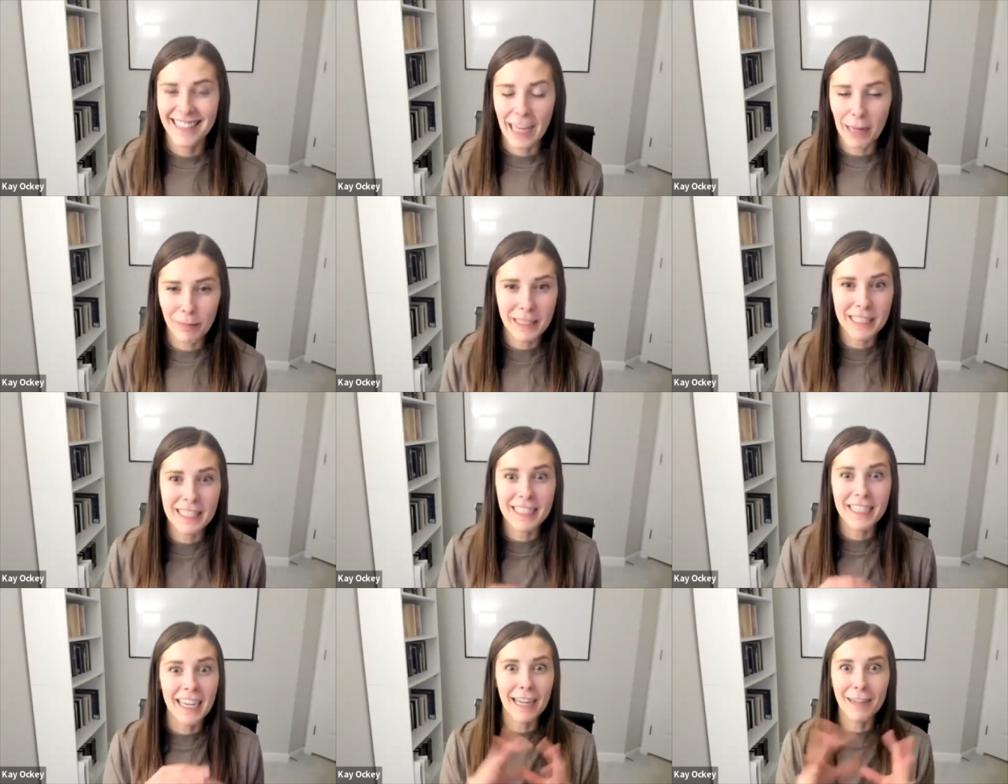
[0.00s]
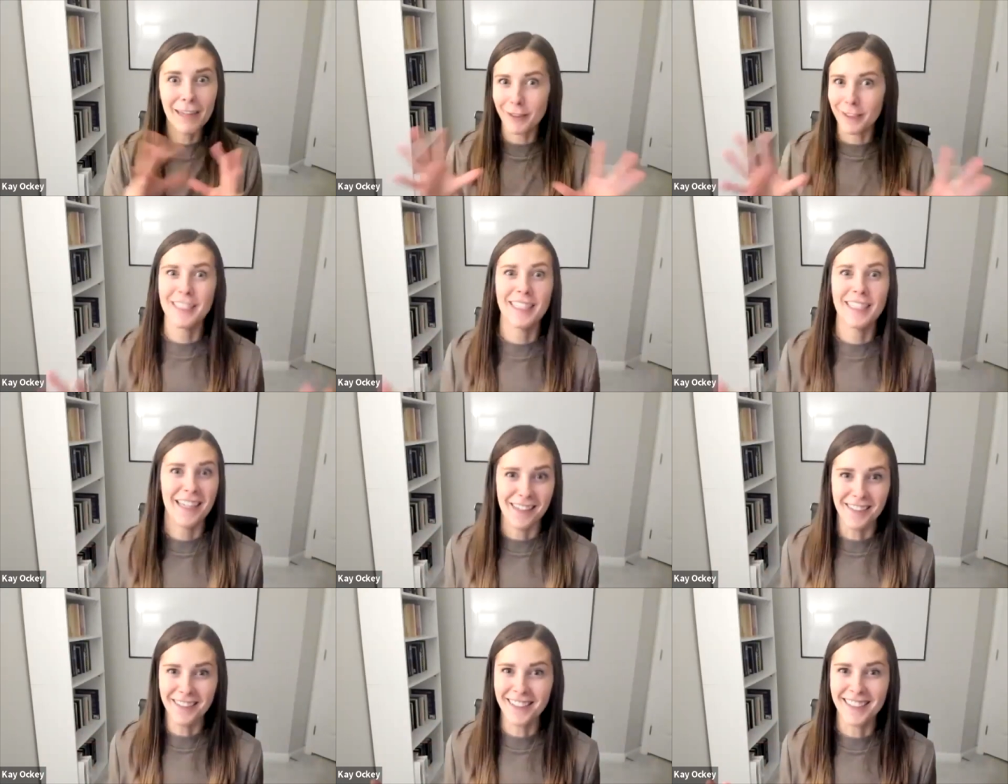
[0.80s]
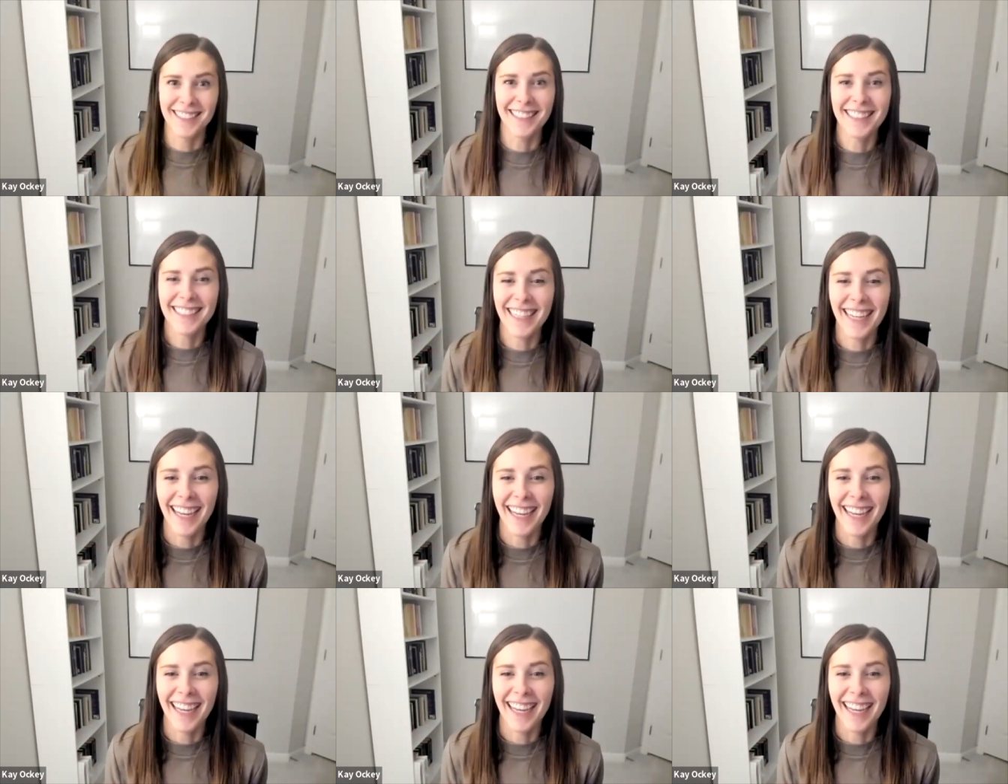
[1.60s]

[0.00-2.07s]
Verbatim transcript: that bleeds into everything else. Yeah.